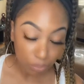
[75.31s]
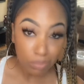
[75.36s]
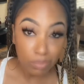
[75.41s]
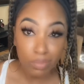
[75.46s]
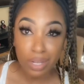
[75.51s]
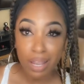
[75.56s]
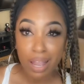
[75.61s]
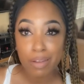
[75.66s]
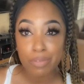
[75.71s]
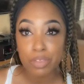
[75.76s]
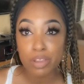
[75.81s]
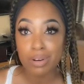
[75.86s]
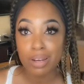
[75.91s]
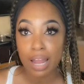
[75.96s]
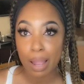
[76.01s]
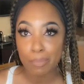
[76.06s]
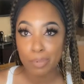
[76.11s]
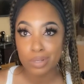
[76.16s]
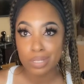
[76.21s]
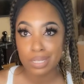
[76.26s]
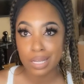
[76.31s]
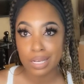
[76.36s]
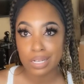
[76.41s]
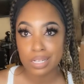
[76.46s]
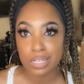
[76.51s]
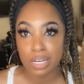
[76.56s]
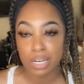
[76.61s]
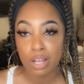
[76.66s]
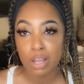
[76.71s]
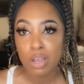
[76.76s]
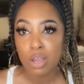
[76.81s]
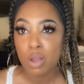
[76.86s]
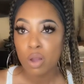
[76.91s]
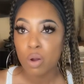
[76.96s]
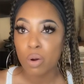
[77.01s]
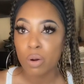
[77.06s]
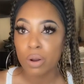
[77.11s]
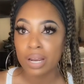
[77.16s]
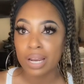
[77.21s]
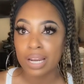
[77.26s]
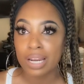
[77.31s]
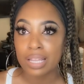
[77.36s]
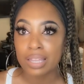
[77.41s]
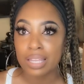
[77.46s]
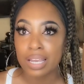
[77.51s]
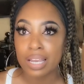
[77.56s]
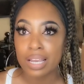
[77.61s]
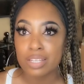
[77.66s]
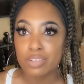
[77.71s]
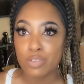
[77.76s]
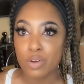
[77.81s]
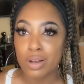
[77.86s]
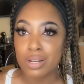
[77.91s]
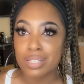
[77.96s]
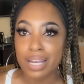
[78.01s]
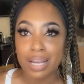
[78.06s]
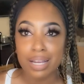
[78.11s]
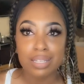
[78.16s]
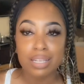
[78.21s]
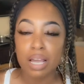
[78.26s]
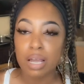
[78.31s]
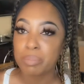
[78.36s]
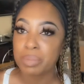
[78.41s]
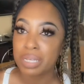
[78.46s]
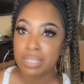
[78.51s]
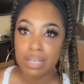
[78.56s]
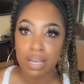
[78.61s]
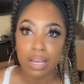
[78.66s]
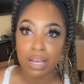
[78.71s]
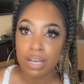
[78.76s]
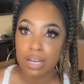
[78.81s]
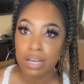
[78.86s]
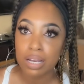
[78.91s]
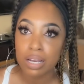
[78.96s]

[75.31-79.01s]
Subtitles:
After liposuction or anything as far as like a tummy tuck,